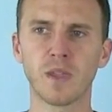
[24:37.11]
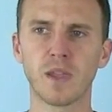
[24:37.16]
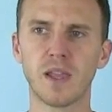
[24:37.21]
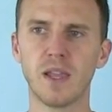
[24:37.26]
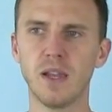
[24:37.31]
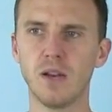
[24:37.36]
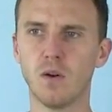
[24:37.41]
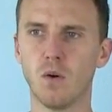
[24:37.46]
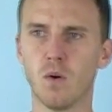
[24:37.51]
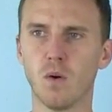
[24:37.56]

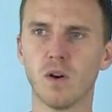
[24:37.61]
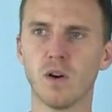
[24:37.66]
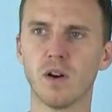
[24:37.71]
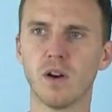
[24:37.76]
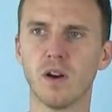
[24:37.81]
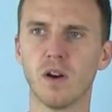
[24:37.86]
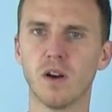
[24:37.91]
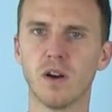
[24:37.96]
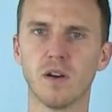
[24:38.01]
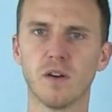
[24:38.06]
in
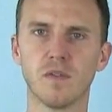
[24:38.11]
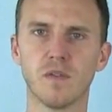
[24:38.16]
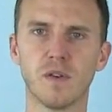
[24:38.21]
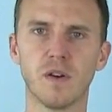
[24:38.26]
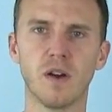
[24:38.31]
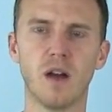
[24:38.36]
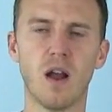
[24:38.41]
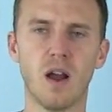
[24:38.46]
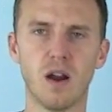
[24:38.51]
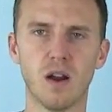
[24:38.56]
order
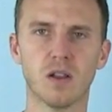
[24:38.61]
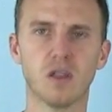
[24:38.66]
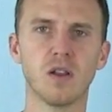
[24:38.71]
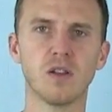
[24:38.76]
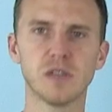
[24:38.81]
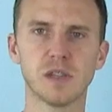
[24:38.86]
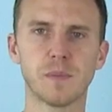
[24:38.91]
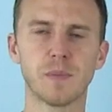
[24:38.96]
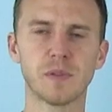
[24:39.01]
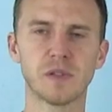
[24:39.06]
for our
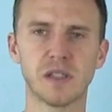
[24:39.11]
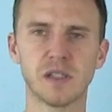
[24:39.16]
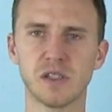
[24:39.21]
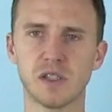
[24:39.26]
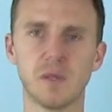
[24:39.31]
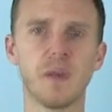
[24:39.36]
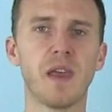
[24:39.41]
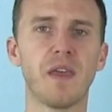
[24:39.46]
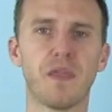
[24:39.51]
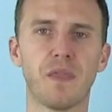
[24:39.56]
closing percentage
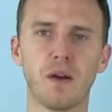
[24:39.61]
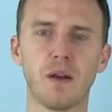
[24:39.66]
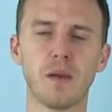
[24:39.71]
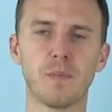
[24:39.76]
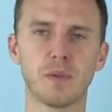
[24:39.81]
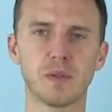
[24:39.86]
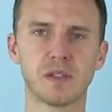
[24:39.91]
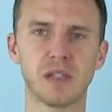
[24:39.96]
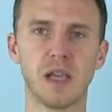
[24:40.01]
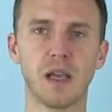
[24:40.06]
to be at
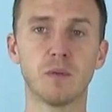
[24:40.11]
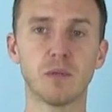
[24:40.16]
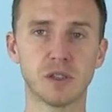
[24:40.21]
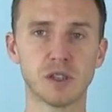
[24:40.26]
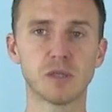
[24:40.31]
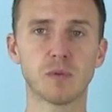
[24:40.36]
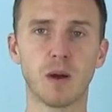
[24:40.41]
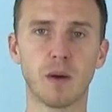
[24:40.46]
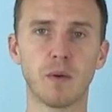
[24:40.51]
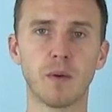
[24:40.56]
30%, which
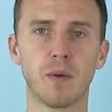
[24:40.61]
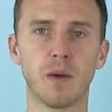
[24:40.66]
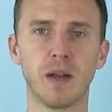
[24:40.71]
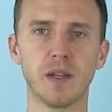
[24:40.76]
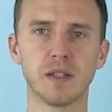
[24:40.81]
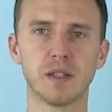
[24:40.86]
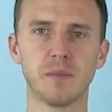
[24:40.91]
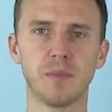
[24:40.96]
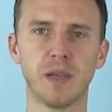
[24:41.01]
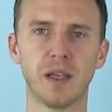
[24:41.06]
is where we
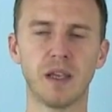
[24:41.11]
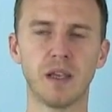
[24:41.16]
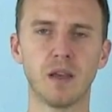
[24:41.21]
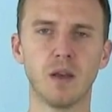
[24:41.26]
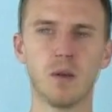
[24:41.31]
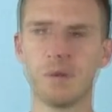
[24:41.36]
want it to be?